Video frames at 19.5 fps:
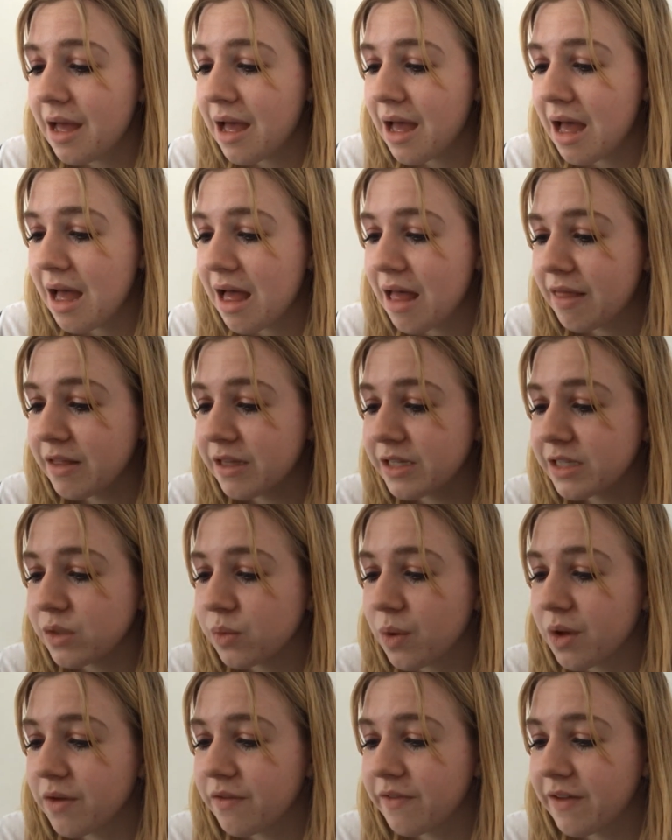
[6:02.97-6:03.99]
and this is
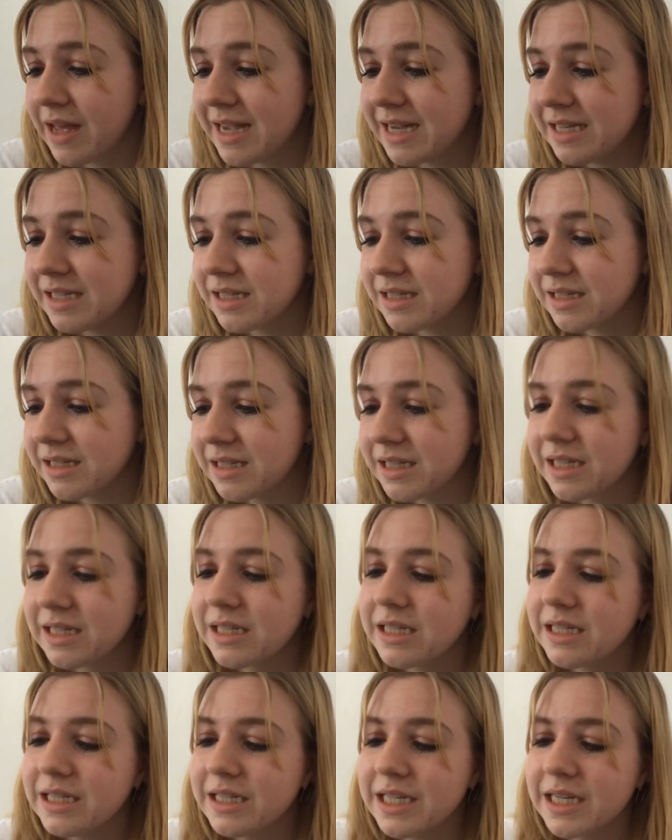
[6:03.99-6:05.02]
worth
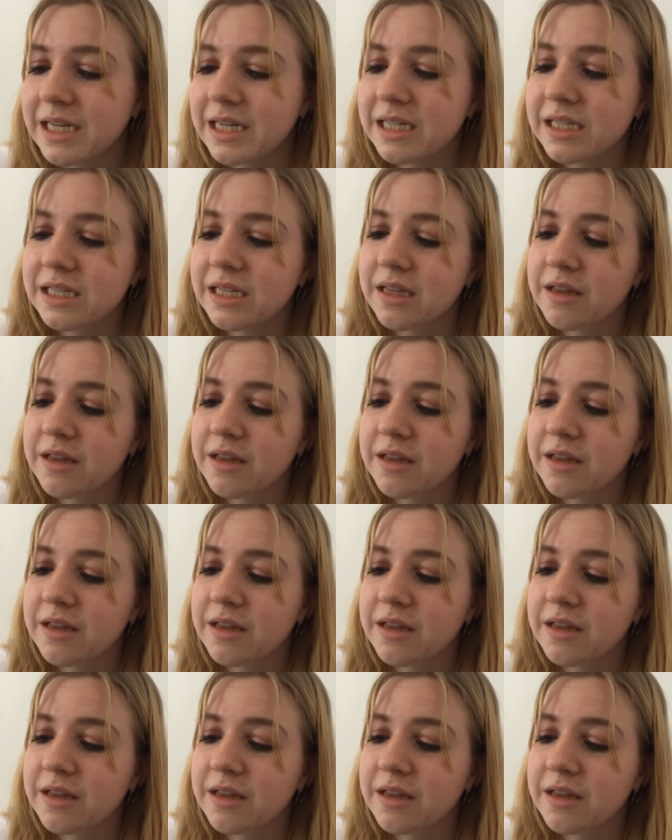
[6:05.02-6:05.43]
8.66.